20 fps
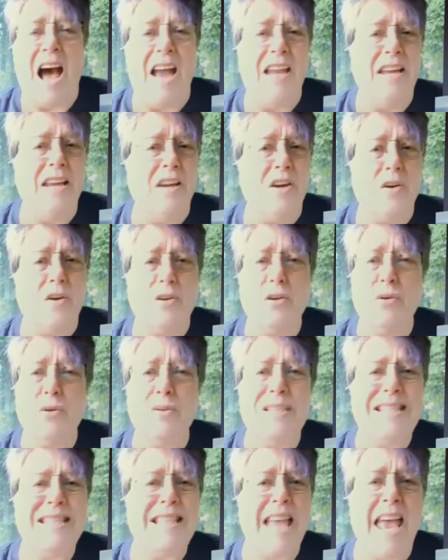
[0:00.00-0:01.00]
I hear
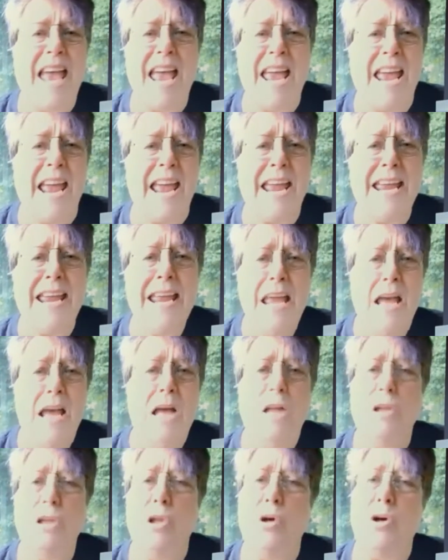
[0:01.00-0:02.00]
you say,
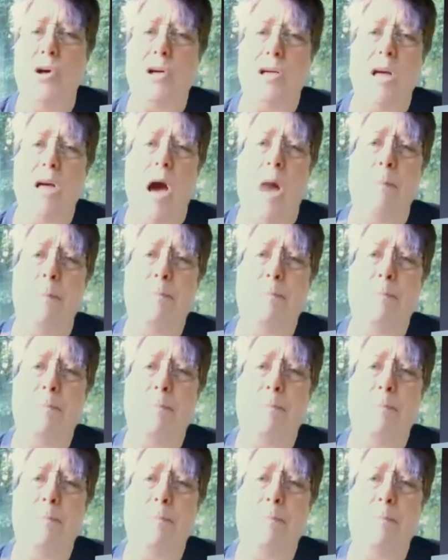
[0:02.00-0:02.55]
look